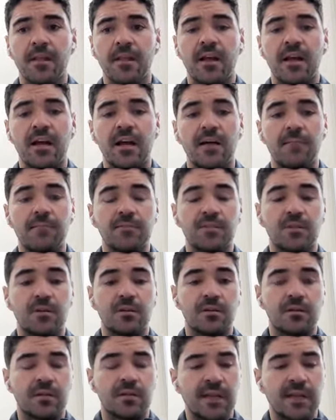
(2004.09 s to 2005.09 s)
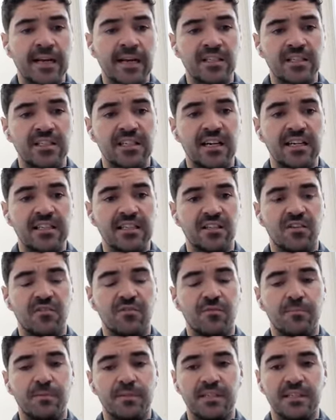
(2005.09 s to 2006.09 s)
Um, so exercise is
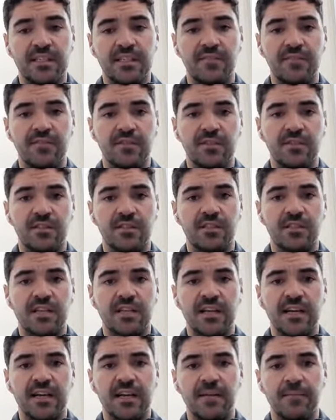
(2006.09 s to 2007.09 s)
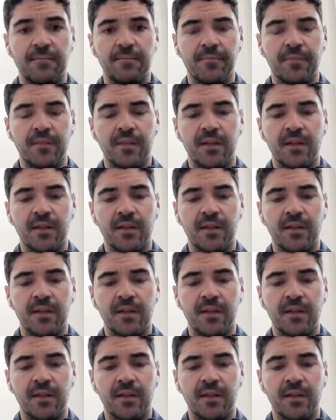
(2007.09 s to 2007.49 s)
often perceived as um,